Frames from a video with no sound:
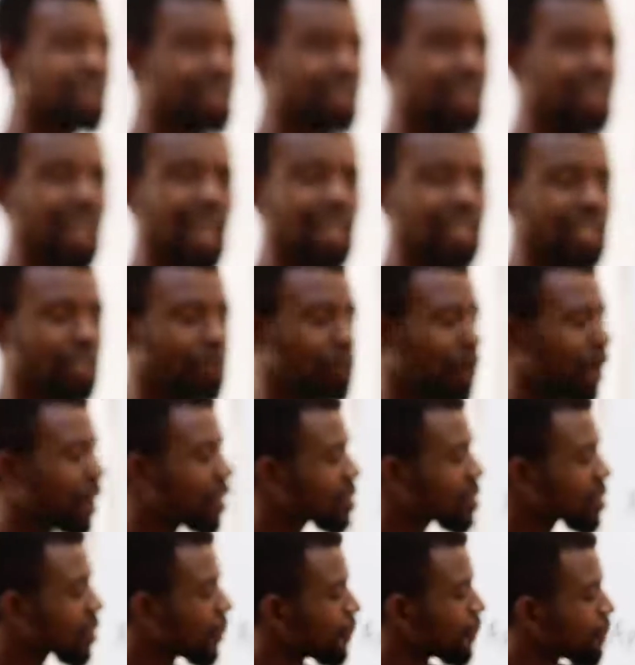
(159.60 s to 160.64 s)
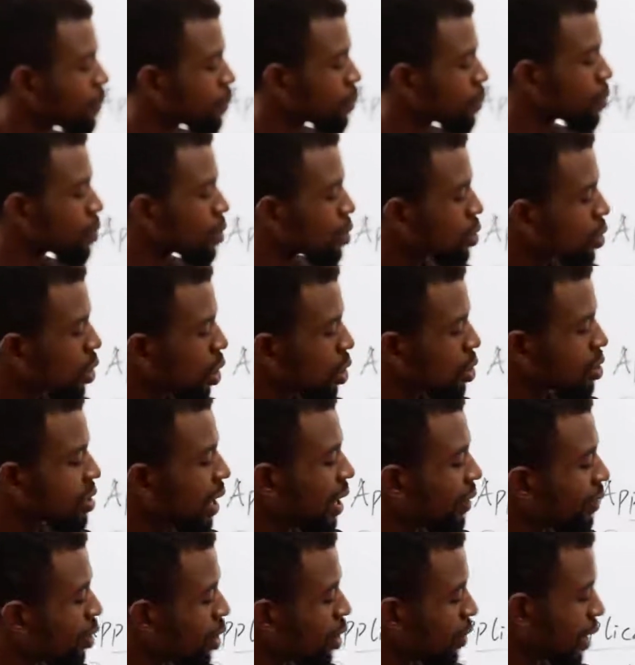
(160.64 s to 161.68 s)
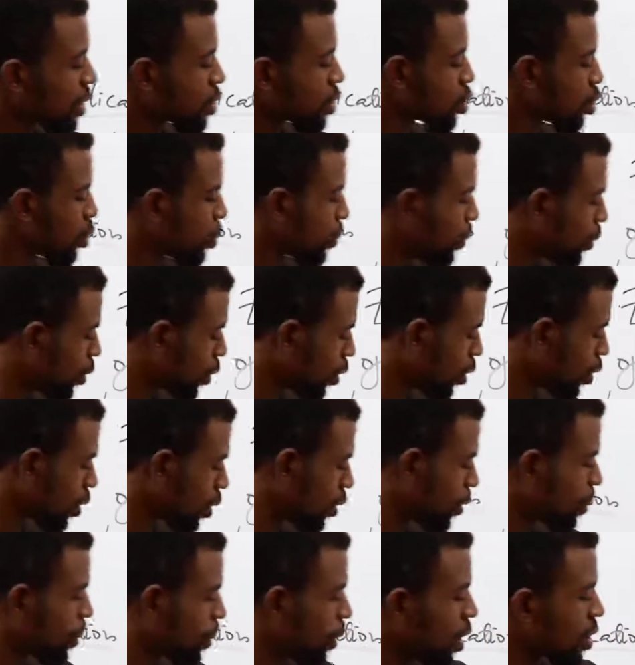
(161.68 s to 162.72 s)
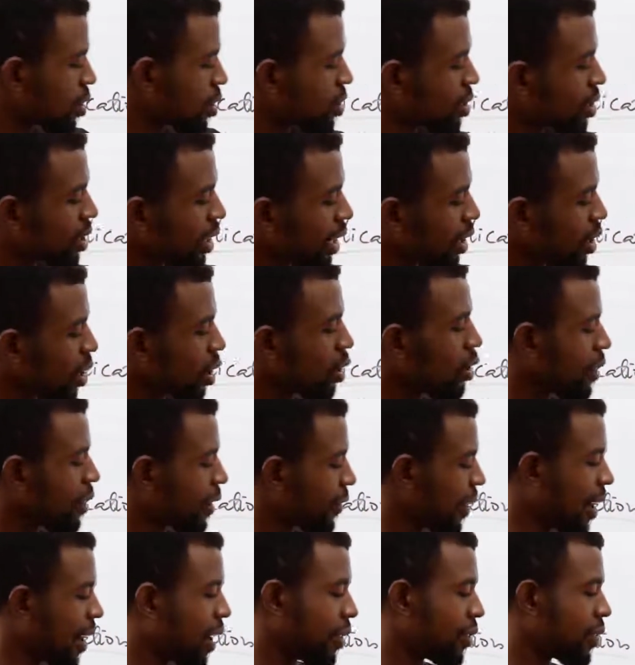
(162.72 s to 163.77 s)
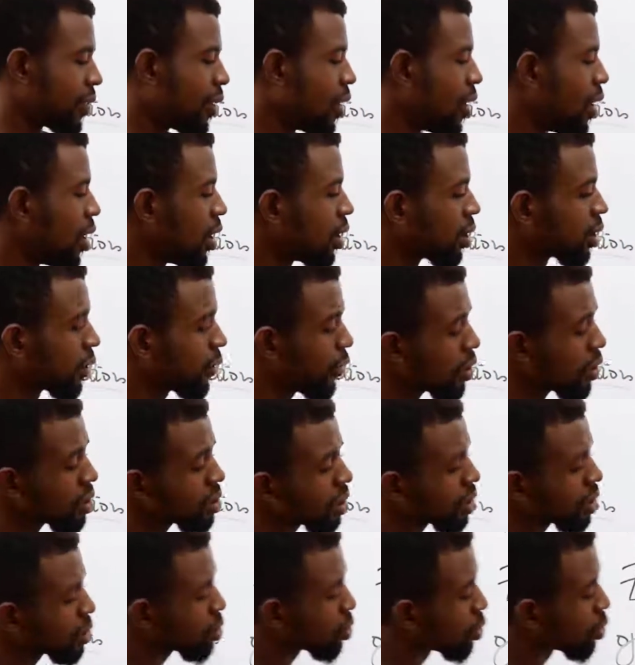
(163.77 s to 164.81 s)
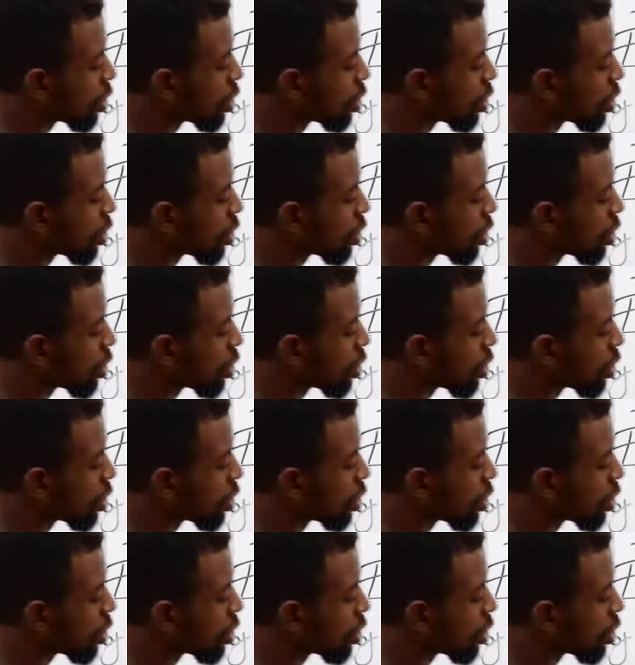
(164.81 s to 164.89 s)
still adding, right? So 7 over 2 plus 3 all over 5. The first thing to